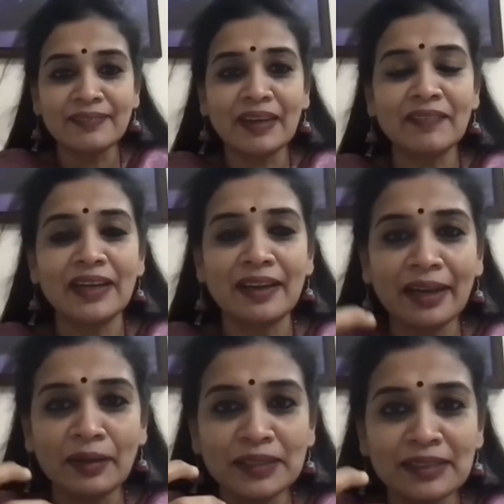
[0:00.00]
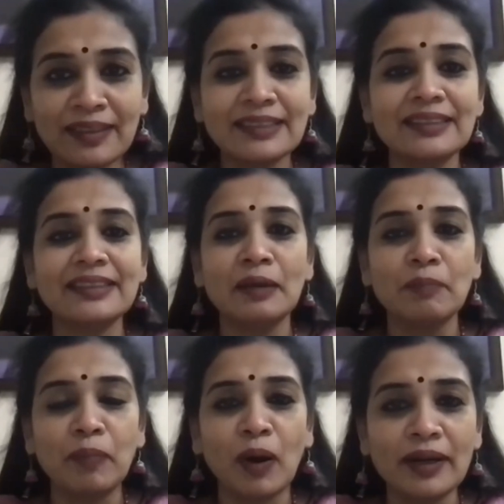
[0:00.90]
where we are trying to stress the
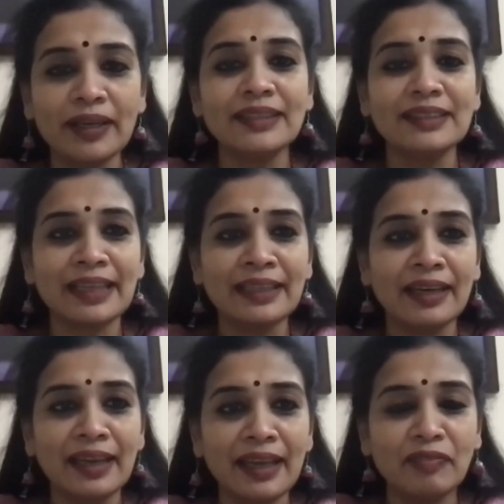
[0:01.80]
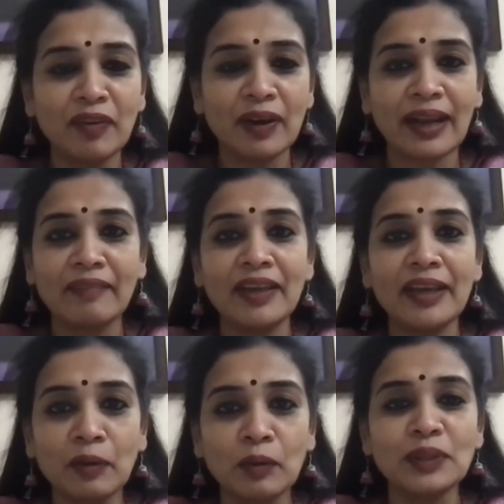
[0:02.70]
importance and the need for having
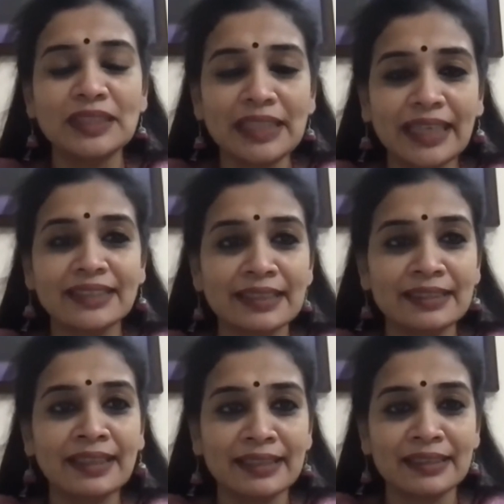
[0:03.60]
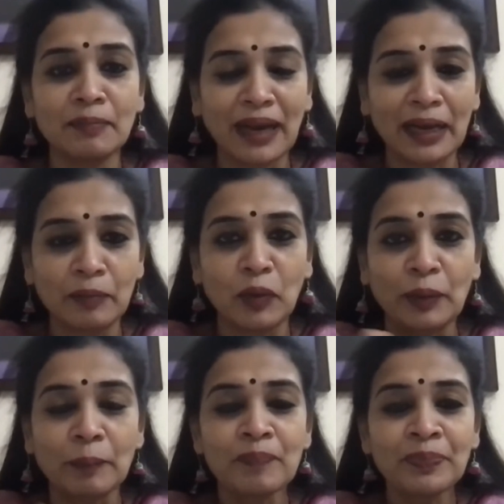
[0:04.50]
a good CSSD as the backbone.